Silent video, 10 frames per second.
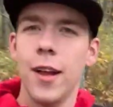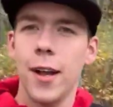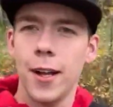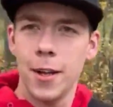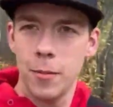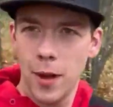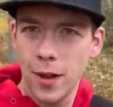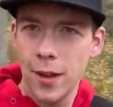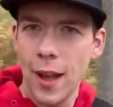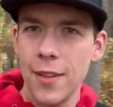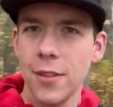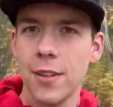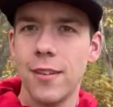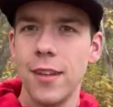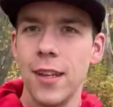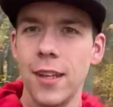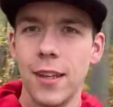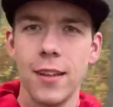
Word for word: Um, as you can see,